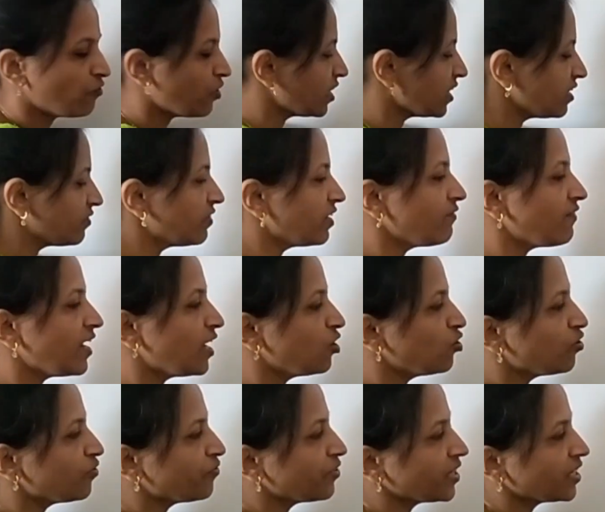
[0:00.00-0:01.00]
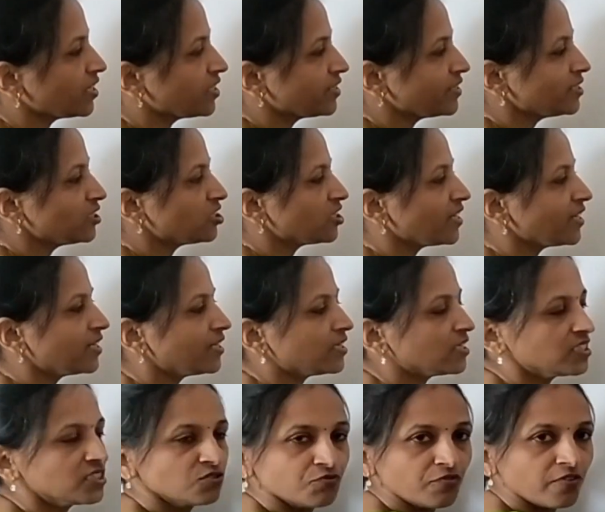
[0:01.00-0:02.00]
Whatever value of A, initially
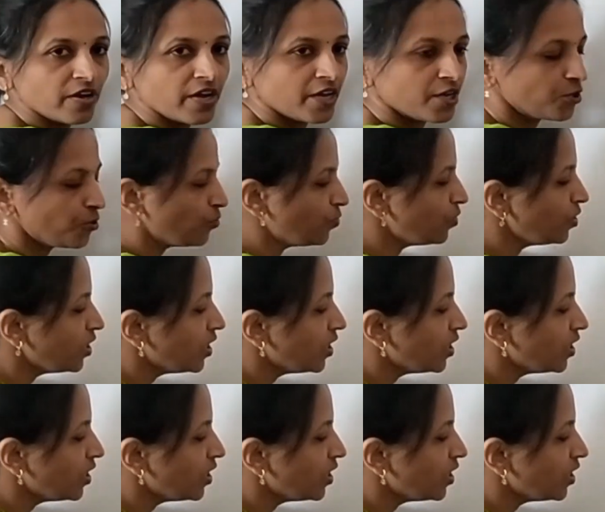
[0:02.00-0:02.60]
it is five,